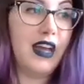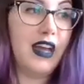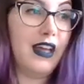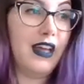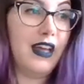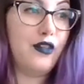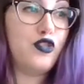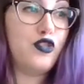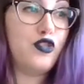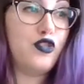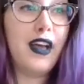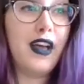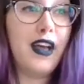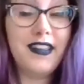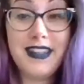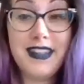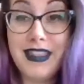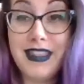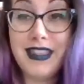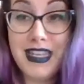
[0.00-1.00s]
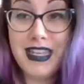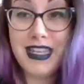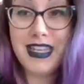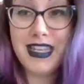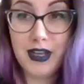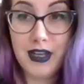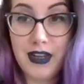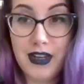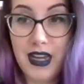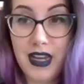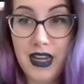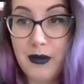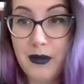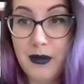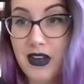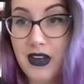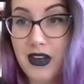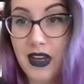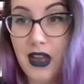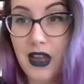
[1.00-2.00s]
just this year in
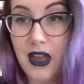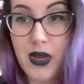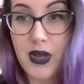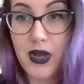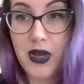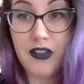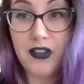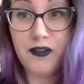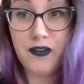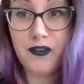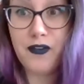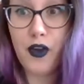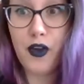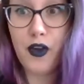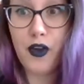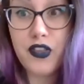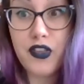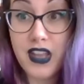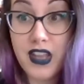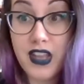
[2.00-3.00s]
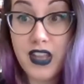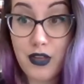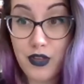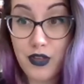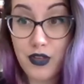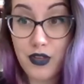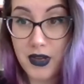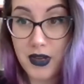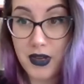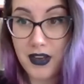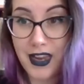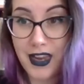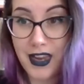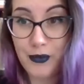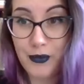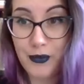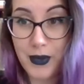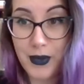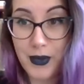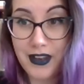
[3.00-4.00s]
America, we have the first Asian American
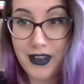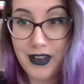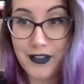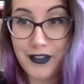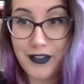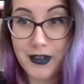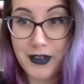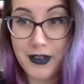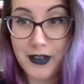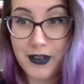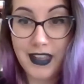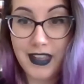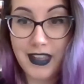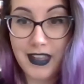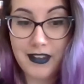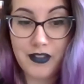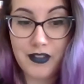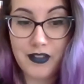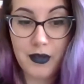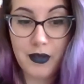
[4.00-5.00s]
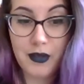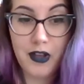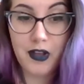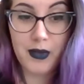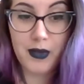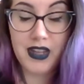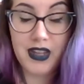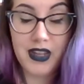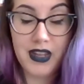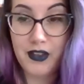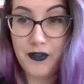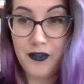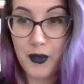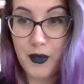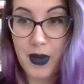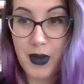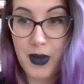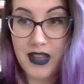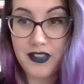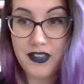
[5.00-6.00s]
woman to get nominated for
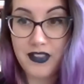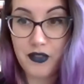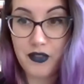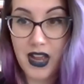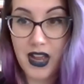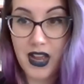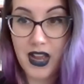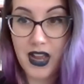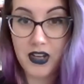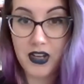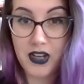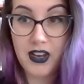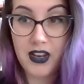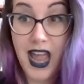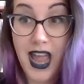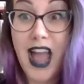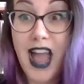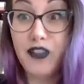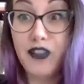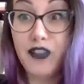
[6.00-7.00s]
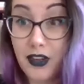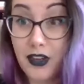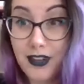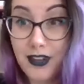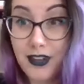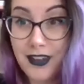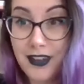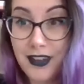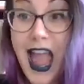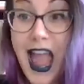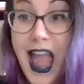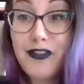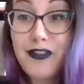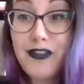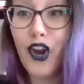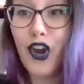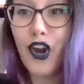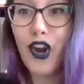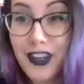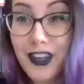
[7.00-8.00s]
Best Director ever.
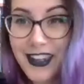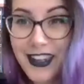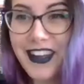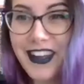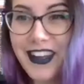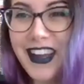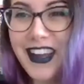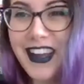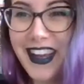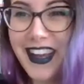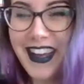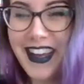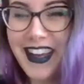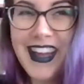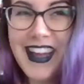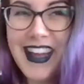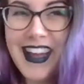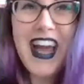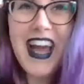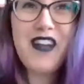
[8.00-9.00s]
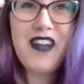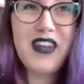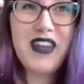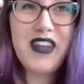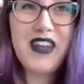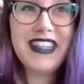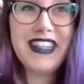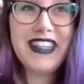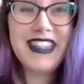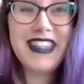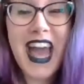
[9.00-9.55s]
I mean, it's